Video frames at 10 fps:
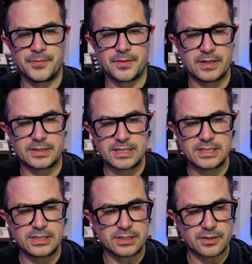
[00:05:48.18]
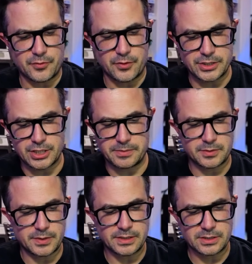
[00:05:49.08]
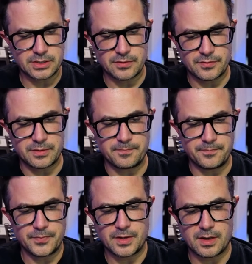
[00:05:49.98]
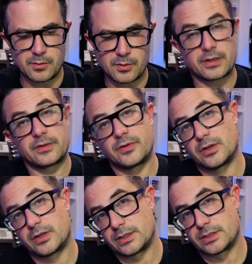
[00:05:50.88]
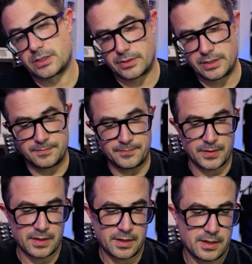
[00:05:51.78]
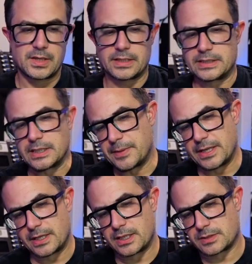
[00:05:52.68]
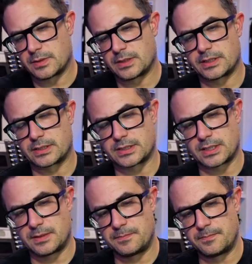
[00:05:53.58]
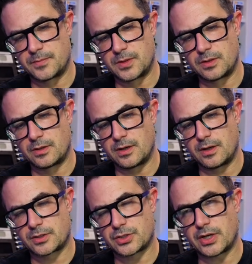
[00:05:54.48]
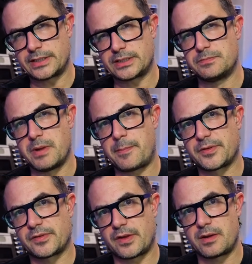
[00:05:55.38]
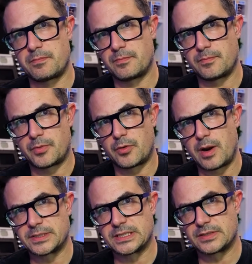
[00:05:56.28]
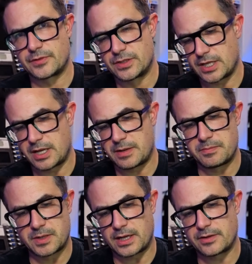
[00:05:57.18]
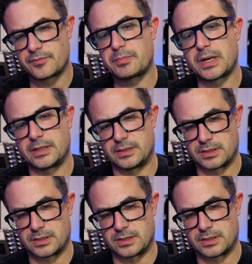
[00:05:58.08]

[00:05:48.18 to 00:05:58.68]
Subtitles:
It's easy to differentiate between the two of them without even looking at the screen. The idea being here as well that you'd try to map the same parameters for the same kind of plugin.